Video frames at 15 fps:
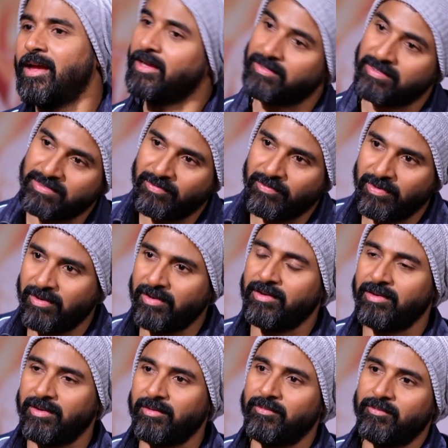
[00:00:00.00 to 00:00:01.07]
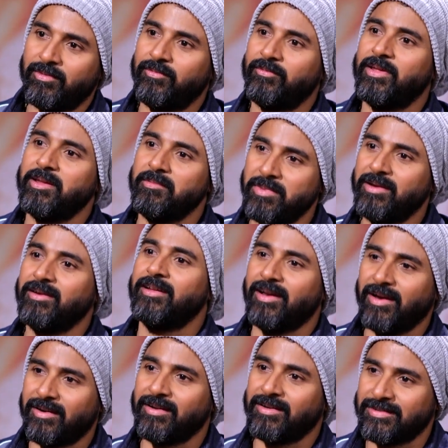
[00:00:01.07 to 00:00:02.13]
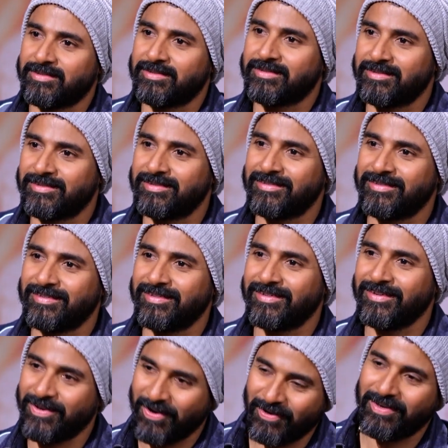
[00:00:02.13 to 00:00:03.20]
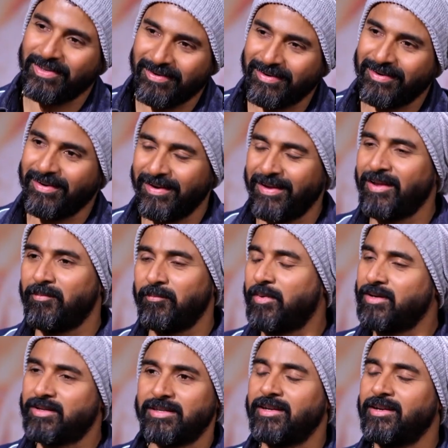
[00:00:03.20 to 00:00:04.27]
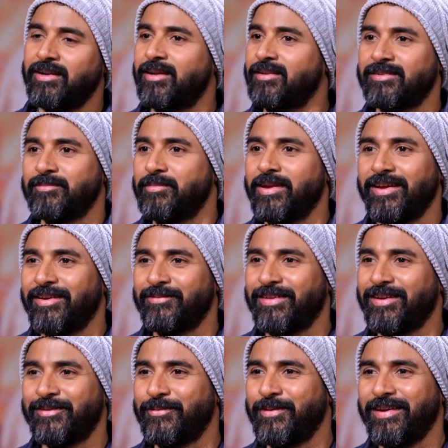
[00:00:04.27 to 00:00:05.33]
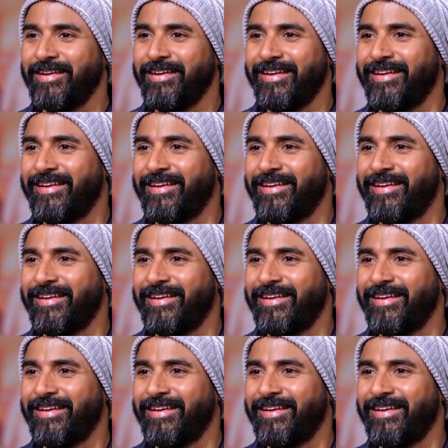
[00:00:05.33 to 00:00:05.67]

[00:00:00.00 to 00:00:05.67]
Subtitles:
she's a very, very big director's daughter. But she doesn't behave that way.